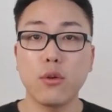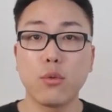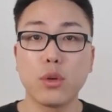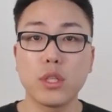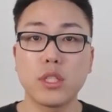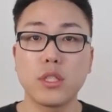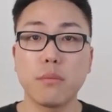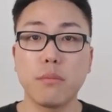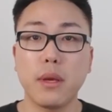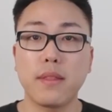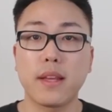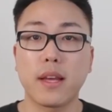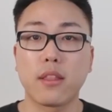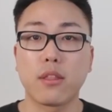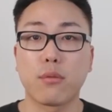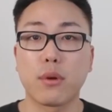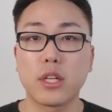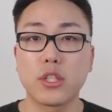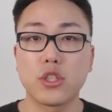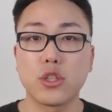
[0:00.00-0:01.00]
Once you meet
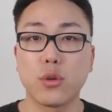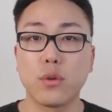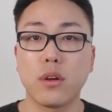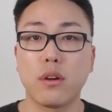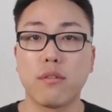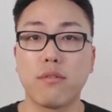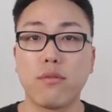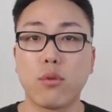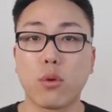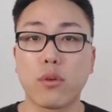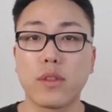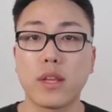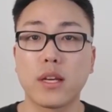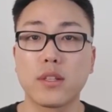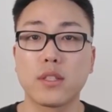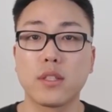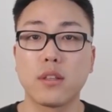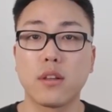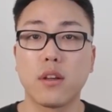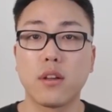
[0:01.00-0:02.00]
that threshold of
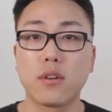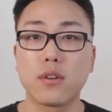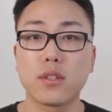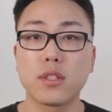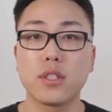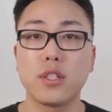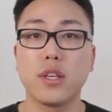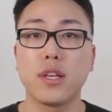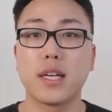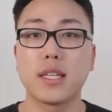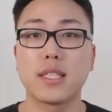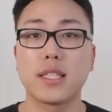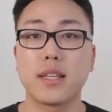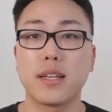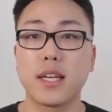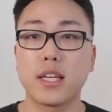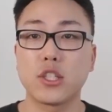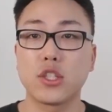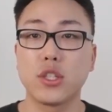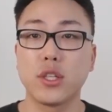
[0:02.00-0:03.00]
$4,000, you guys
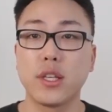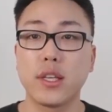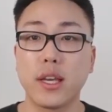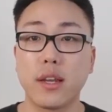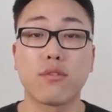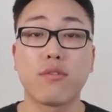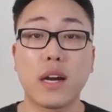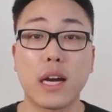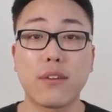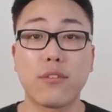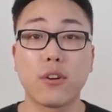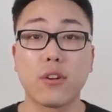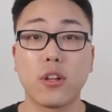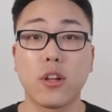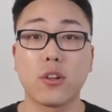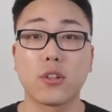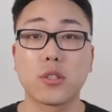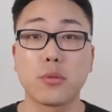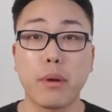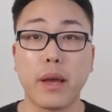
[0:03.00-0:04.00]
can actually get
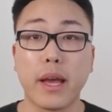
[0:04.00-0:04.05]
$500